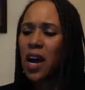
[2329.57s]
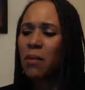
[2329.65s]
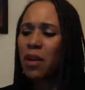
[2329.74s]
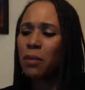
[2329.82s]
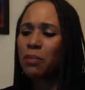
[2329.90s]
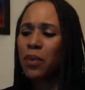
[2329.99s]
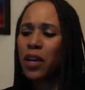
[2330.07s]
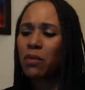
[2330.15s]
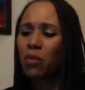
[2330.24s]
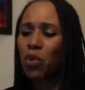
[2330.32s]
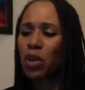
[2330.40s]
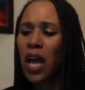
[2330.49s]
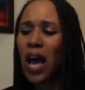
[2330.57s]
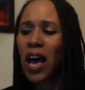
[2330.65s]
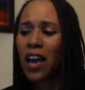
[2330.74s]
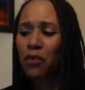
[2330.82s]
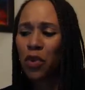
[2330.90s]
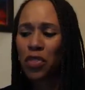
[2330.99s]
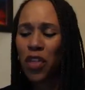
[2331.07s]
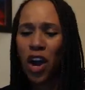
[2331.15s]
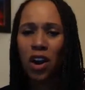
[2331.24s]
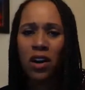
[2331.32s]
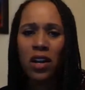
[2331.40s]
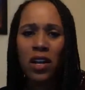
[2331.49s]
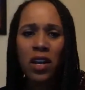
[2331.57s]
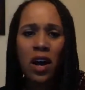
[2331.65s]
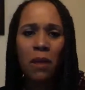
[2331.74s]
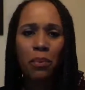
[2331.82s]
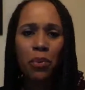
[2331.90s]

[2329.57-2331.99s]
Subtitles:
and were live with our